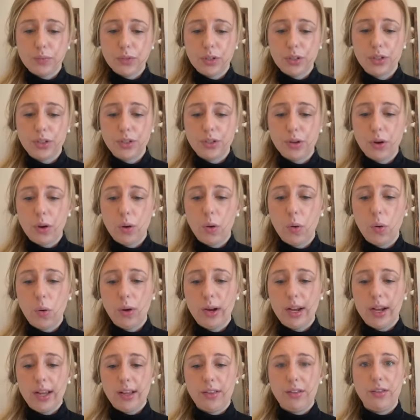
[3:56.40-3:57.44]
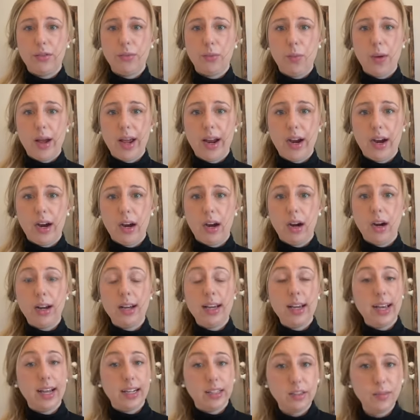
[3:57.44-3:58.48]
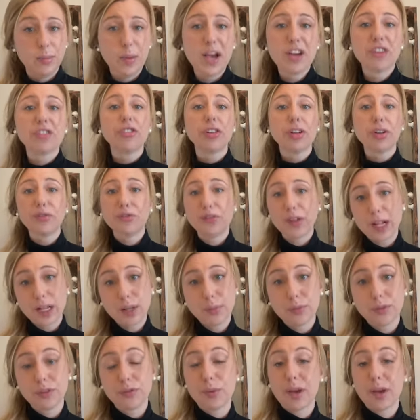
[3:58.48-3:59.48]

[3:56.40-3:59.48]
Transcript: So it's where inspection, follow-up